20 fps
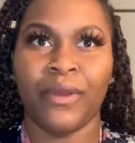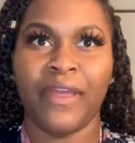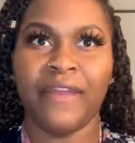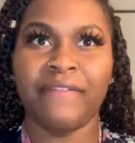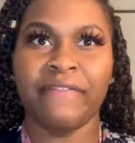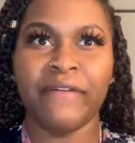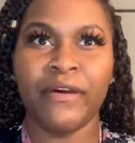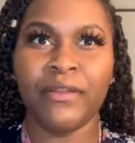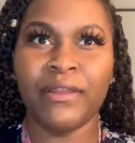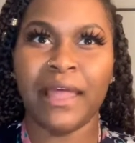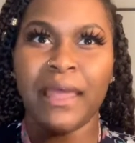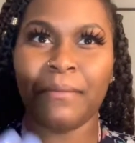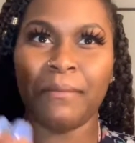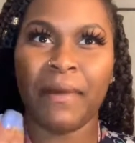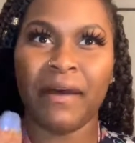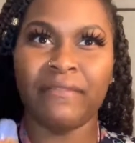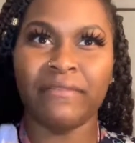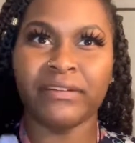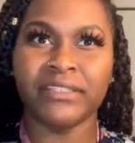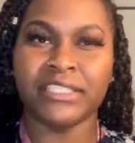it felt like
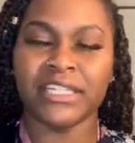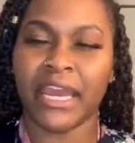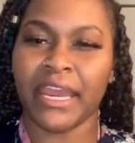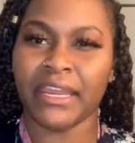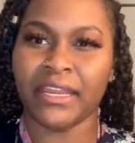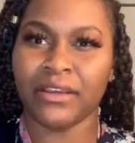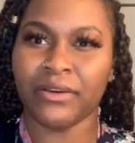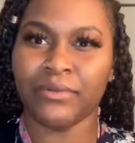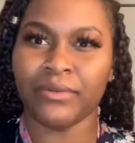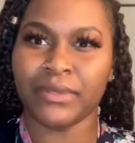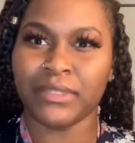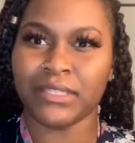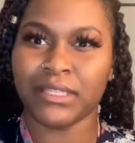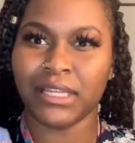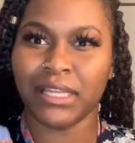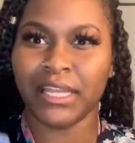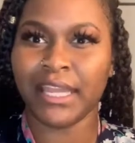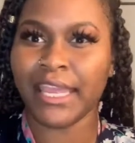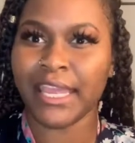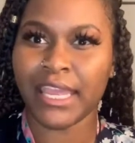my vagina was
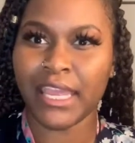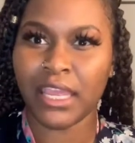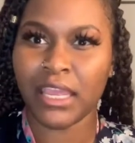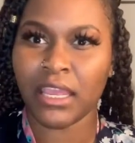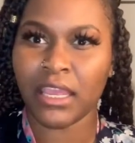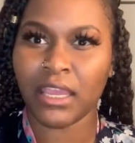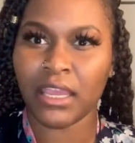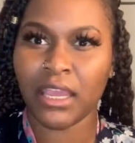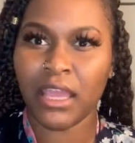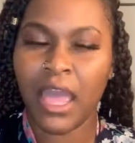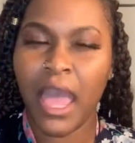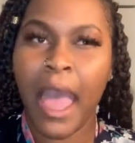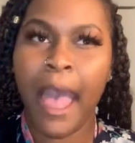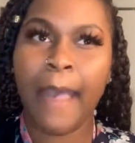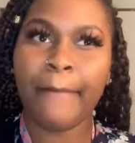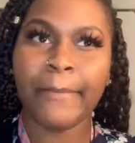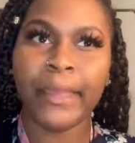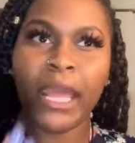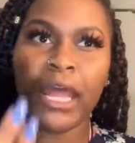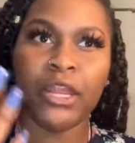leaking.
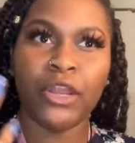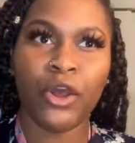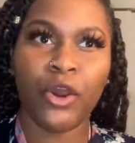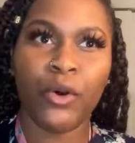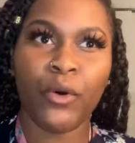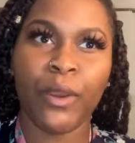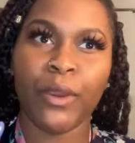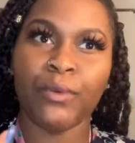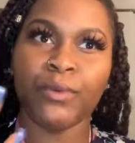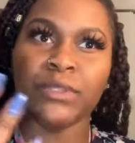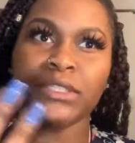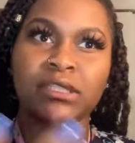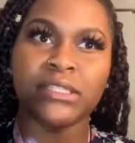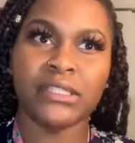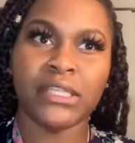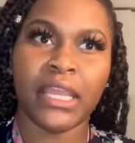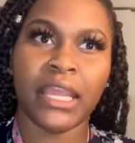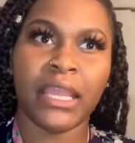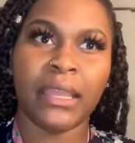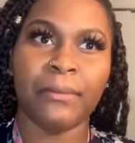I mean, I know it was
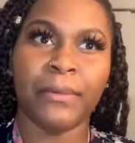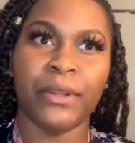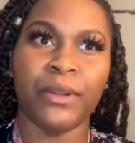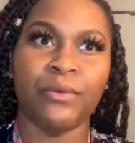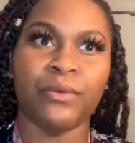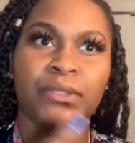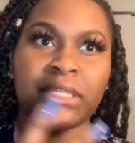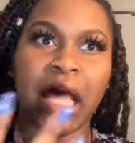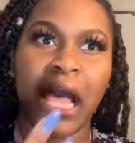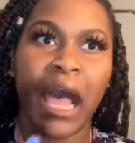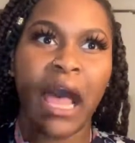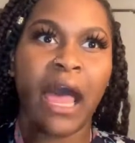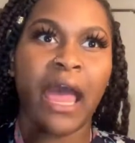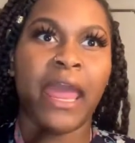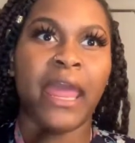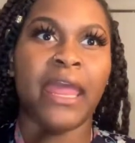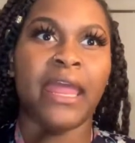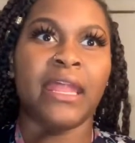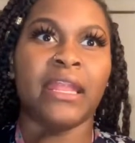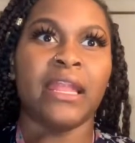steam and it was
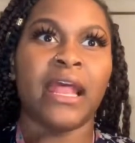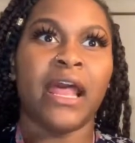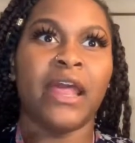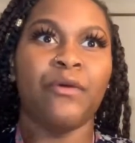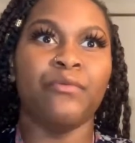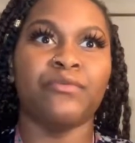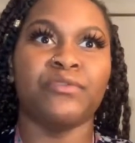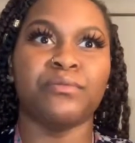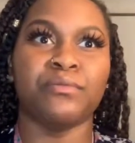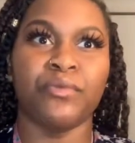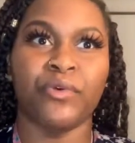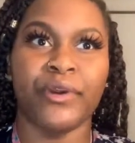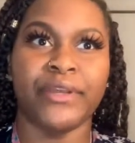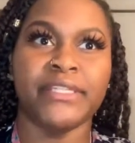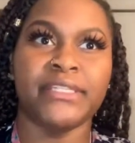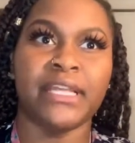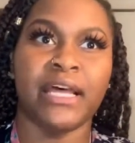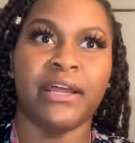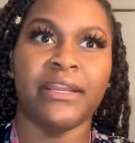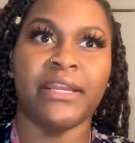hot and it was
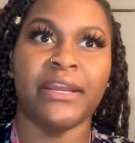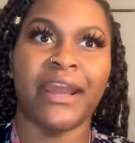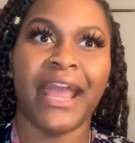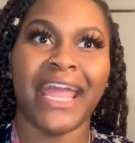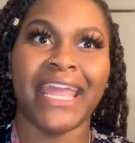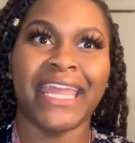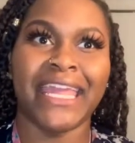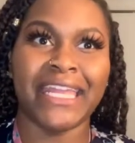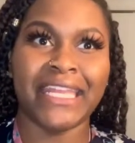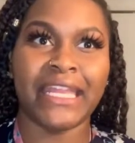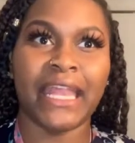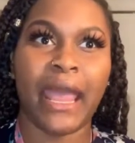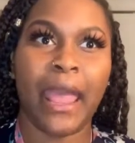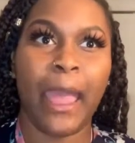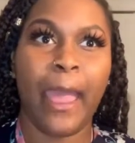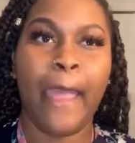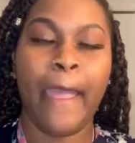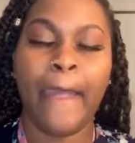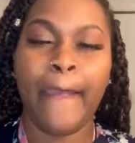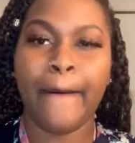moist down there. I get that.